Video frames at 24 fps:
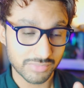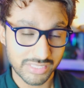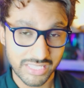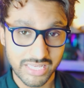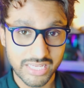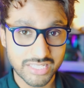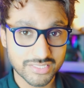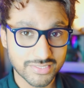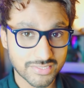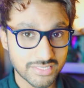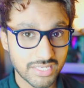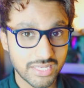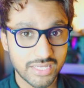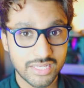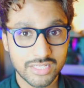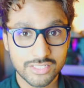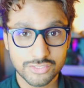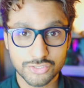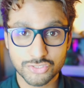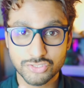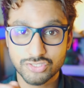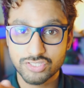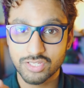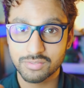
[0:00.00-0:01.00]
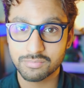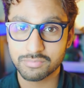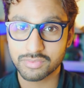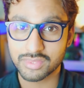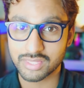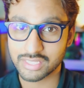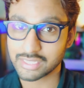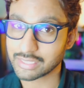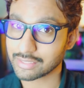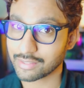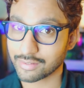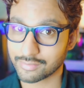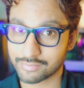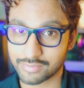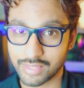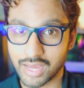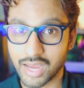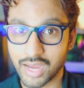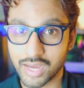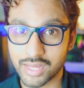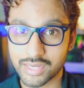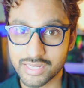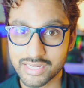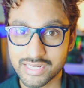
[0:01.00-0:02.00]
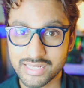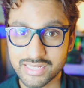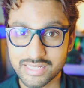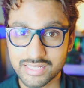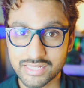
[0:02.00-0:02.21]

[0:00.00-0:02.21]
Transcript: this to something like that.